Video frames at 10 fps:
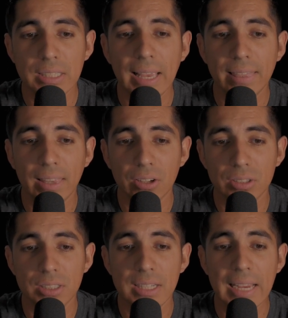
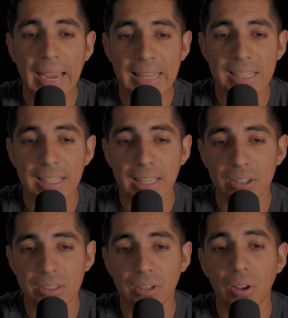$10,000 to
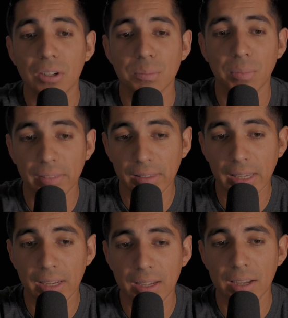$18,000
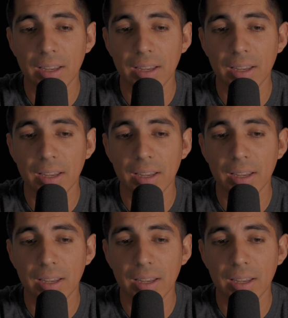monthly.